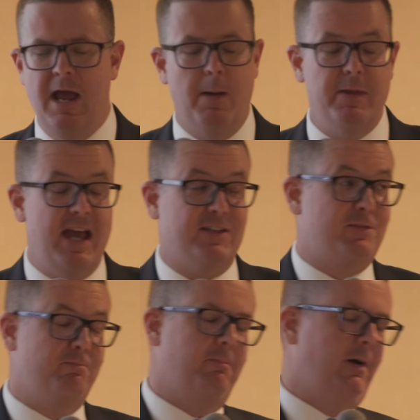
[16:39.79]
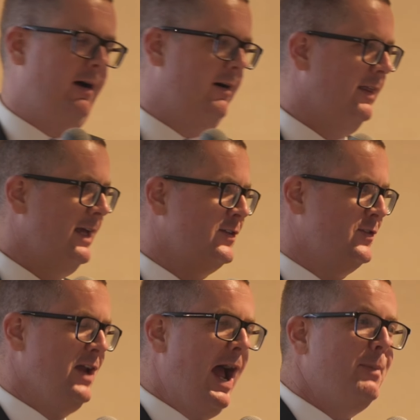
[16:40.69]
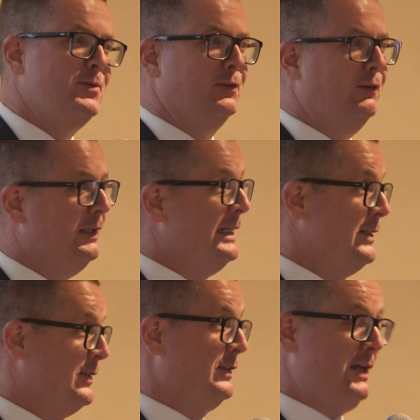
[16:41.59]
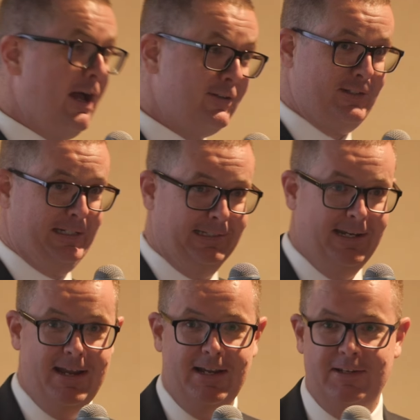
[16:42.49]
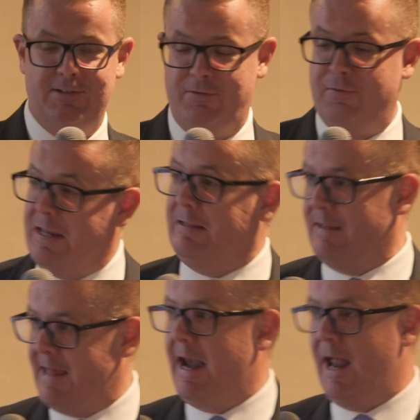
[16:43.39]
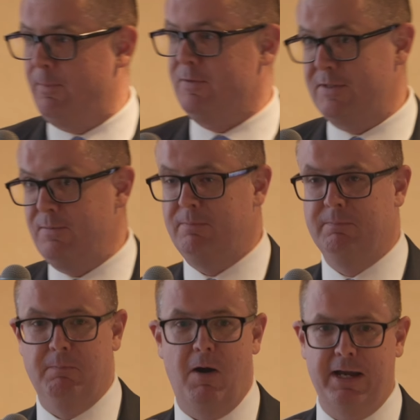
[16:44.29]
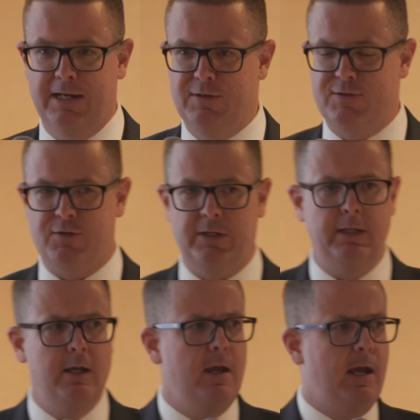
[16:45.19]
I mean, that's absolutely disgusting to think that that happens in my industry.